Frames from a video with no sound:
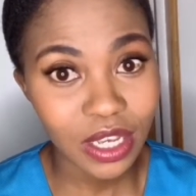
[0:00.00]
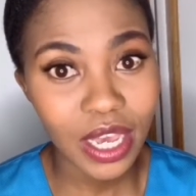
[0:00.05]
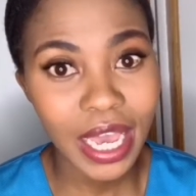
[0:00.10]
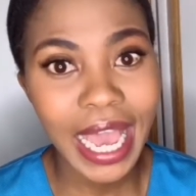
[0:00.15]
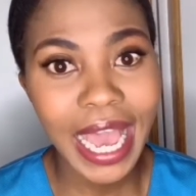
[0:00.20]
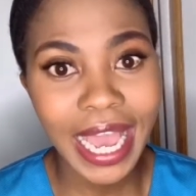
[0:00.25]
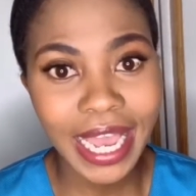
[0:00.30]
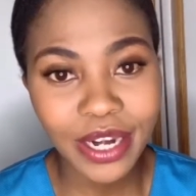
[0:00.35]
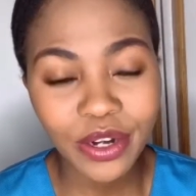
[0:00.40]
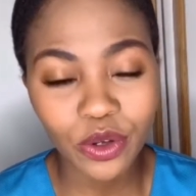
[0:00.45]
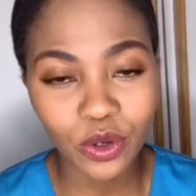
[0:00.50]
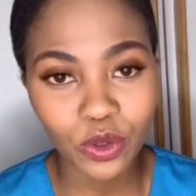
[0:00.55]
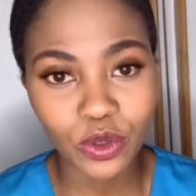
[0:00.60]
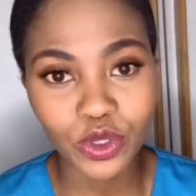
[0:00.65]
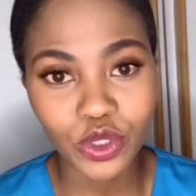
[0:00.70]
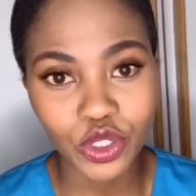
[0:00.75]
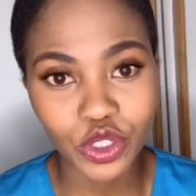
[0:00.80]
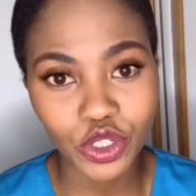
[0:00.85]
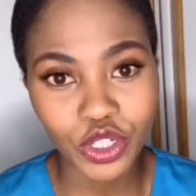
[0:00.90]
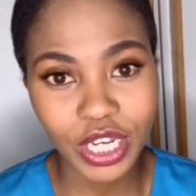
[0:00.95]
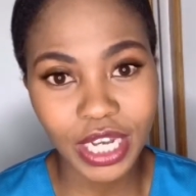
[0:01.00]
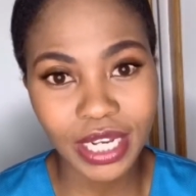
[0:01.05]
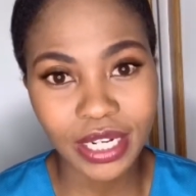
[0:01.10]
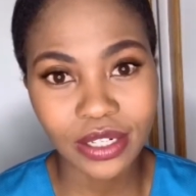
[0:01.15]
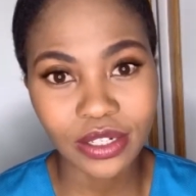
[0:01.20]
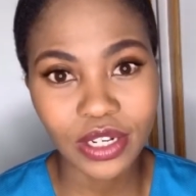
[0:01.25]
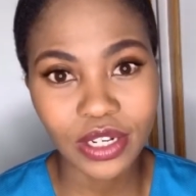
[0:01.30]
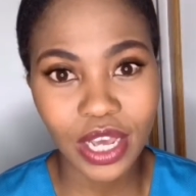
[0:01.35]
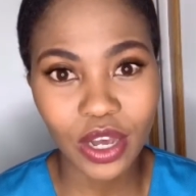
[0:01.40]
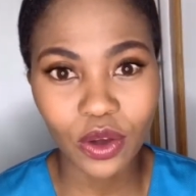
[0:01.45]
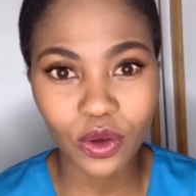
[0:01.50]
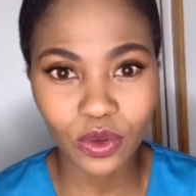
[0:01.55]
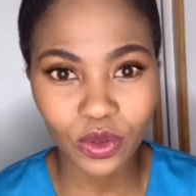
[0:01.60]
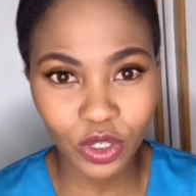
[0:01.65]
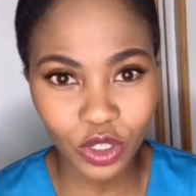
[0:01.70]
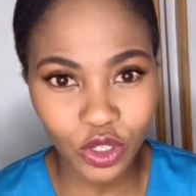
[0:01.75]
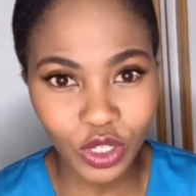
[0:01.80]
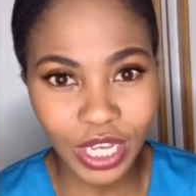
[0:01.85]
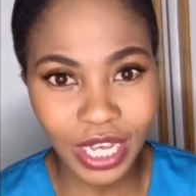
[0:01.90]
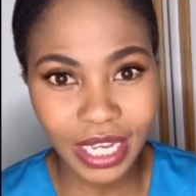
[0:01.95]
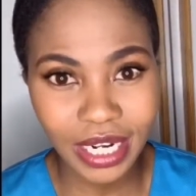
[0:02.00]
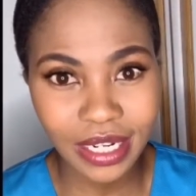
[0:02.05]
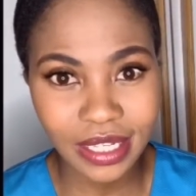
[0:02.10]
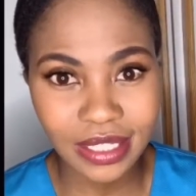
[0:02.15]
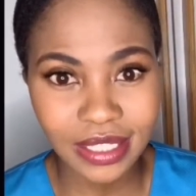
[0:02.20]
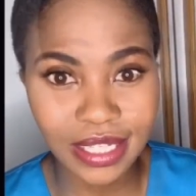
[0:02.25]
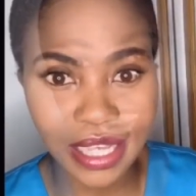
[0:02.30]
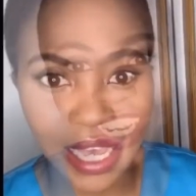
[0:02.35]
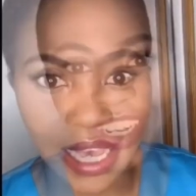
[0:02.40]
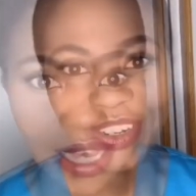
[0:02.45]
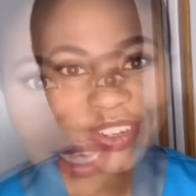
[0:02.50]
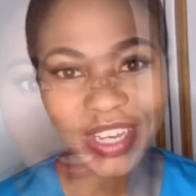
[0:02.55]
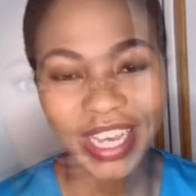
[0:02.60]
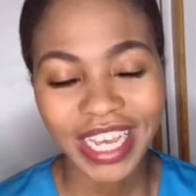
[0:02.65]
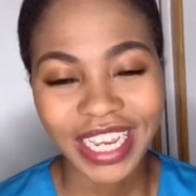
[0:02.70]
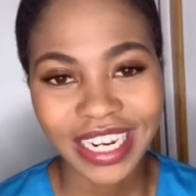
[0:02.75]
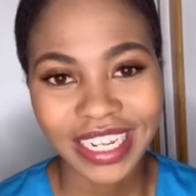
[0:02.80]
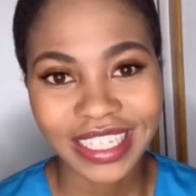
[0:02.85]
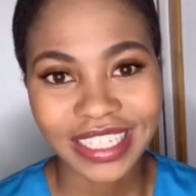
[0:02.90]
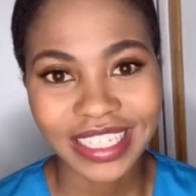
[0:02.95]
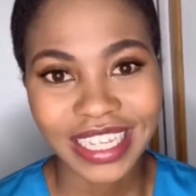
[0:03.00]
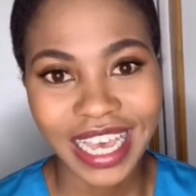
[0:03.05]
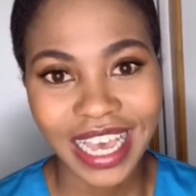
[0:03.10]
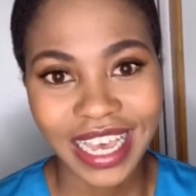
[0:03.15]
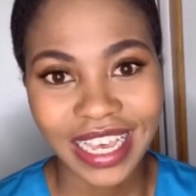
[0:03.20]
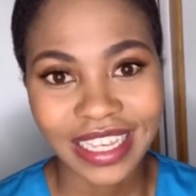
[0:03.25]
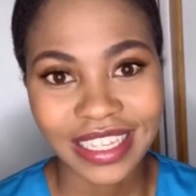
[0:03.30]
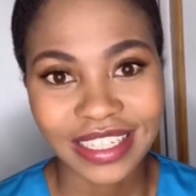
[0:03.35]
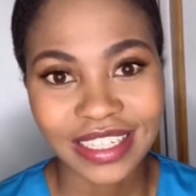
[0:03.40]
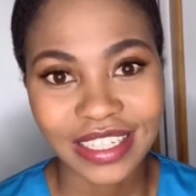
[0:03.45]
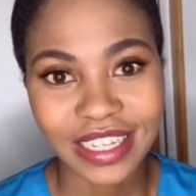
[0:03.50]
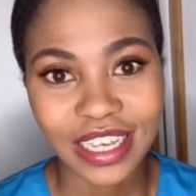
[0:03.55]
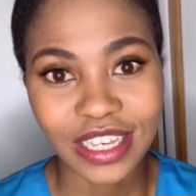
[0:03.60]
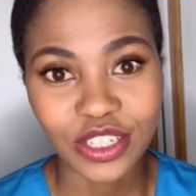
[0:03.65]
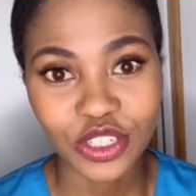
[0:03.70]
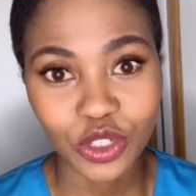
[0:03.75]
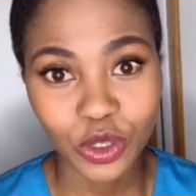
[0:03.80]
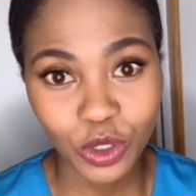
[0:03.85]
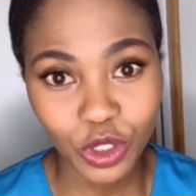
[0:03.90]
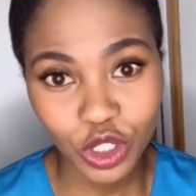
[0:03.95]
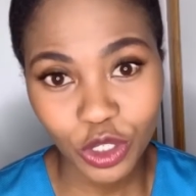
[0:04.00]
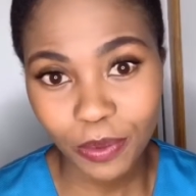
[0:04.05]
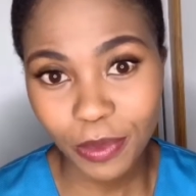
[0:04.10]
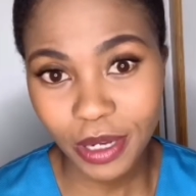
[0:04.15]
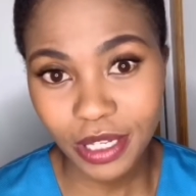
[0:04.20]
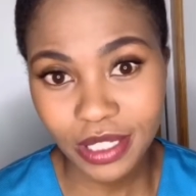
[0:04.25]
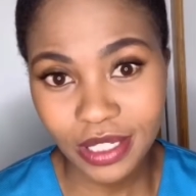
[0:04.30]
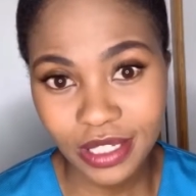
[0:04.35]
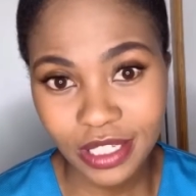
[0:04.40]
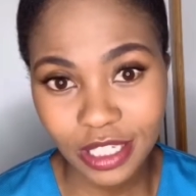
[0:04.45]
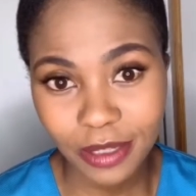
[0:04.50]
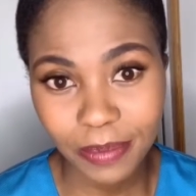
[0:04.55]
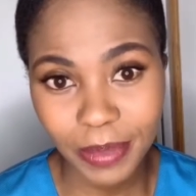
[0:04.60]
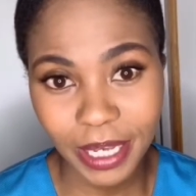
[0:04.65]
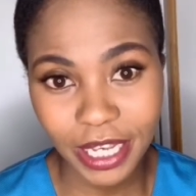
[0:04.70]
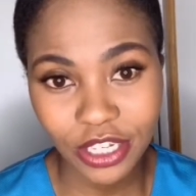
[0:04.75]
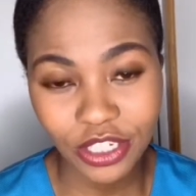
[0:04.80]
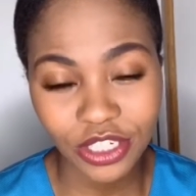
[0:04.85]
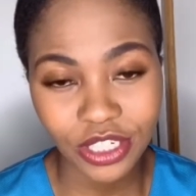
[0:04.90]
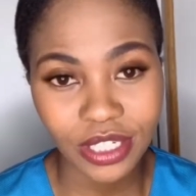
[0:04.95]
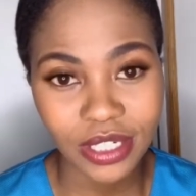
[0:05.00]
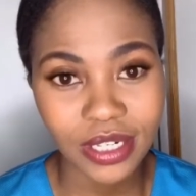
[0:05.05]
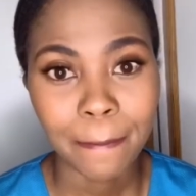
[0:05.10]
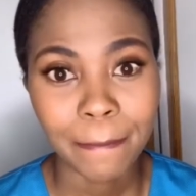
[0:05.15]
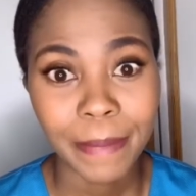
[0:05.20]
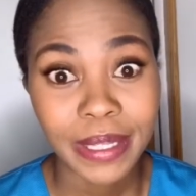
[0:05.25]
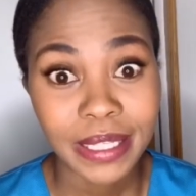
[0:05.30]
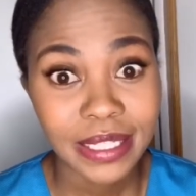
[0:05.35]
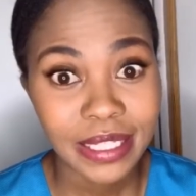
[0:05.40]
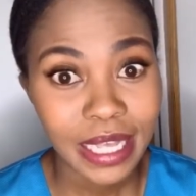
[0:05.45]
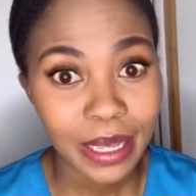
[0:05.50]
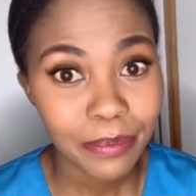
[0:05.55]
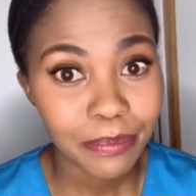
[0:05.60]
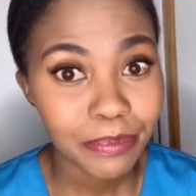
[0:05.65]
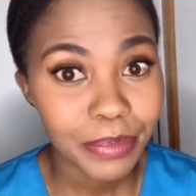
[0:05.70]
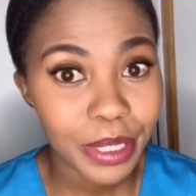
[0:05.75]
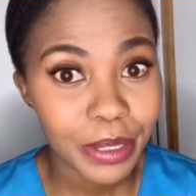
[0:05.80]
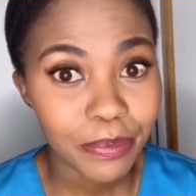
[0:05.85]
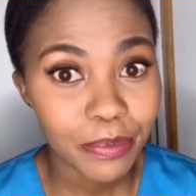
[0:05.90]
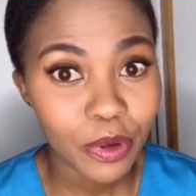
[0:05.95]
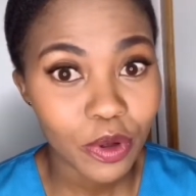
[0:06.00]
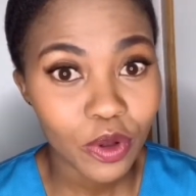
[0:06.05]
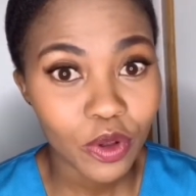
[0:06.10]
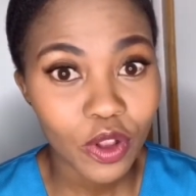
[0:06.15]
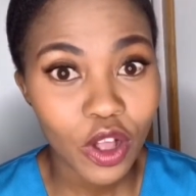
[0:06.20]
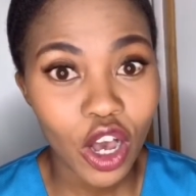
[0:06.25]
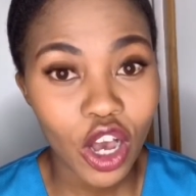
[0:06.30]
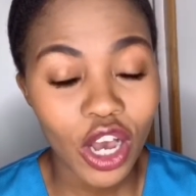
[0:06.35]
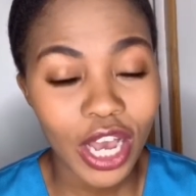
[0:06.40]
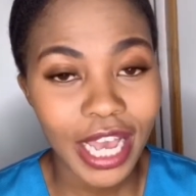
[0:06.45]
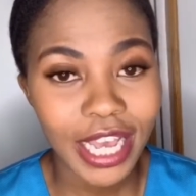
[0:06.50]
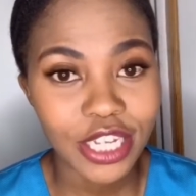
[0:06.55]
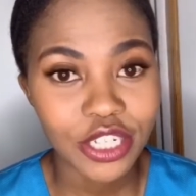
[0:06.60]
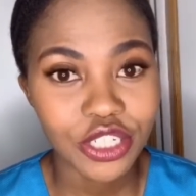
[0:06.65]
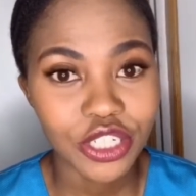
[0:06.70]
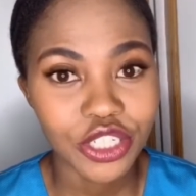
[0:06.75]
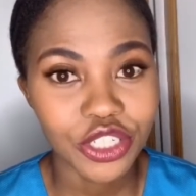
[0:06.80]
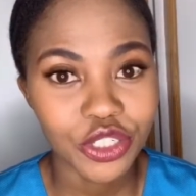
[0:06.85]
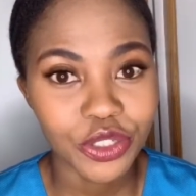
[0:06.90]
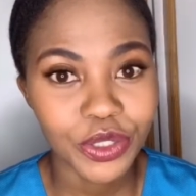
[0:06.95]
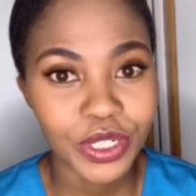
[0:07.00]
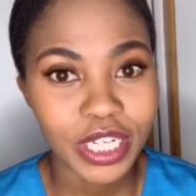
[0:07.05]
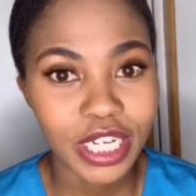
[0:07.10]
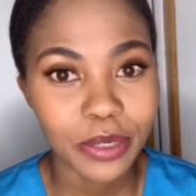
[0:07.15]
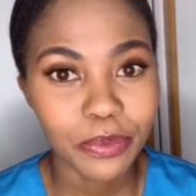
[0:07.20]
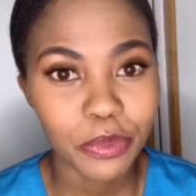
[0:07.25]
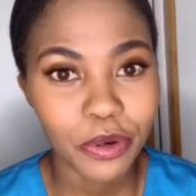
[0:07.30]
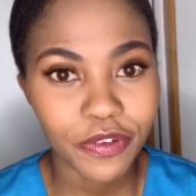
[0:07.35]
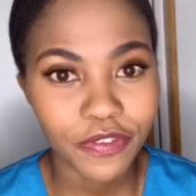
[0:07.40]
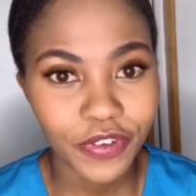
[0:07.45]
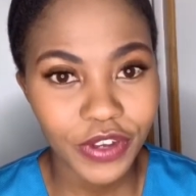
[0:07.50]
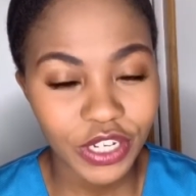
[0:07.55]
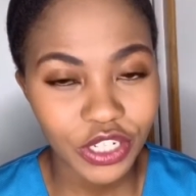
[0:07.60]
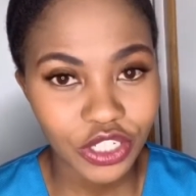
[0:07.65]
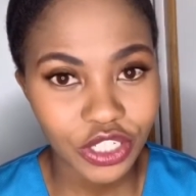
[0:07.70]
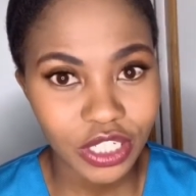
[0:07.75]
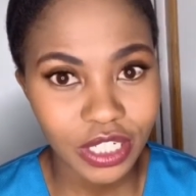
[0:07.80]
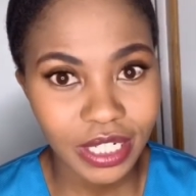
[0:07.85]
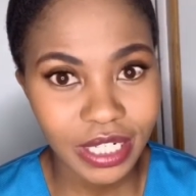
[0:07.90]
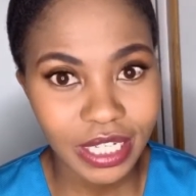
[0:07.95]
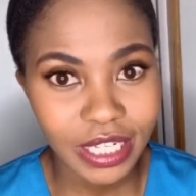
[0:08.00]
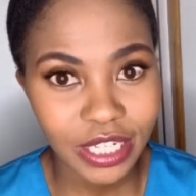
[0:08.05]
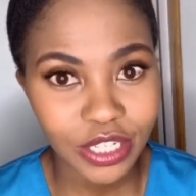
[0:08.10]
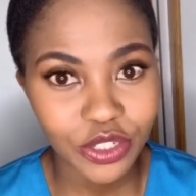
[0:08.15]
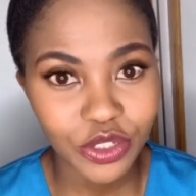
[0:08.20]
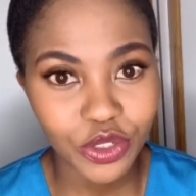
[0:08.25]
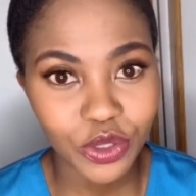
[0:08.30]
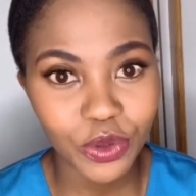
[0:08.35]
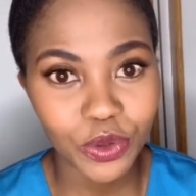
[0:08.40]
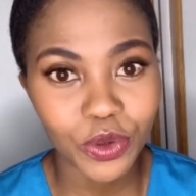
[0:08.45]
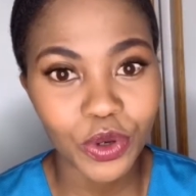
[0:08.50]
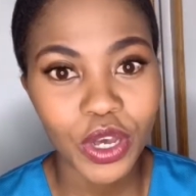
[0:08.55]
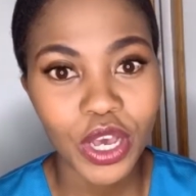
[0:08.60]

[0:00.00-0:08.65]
and also you can look at it as a social participation, but some people are actually doing it professionally. So